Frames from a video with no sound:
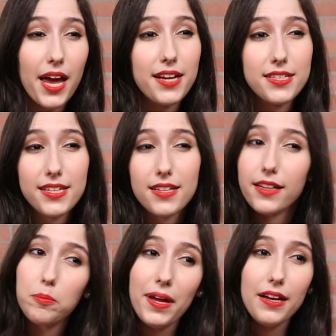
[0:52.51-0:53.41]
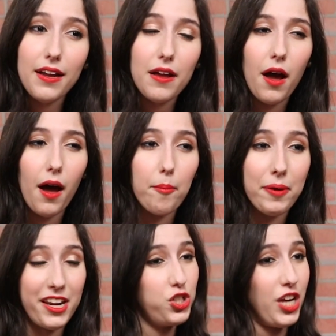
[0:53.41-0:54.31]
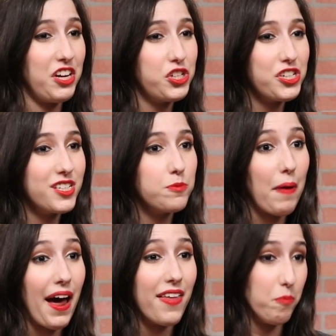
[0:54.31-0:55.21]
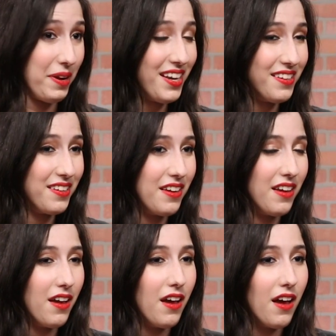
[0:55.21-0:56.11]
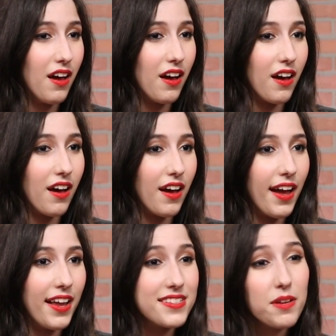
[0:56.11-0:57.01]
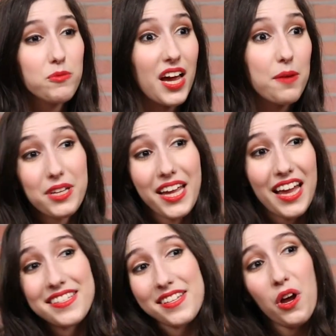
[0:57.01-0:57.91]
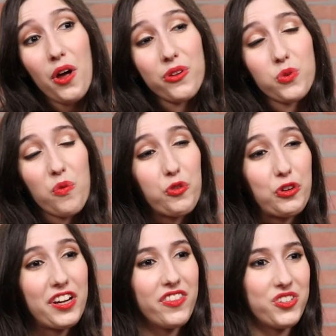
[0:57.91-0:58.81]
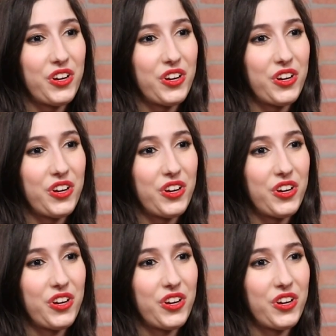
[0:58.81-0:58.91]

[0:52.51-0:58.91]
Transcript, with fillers: I can see a little bit, um, but it changes by the minute. Uh, and sometimes I can't see at all, so I'm fully in the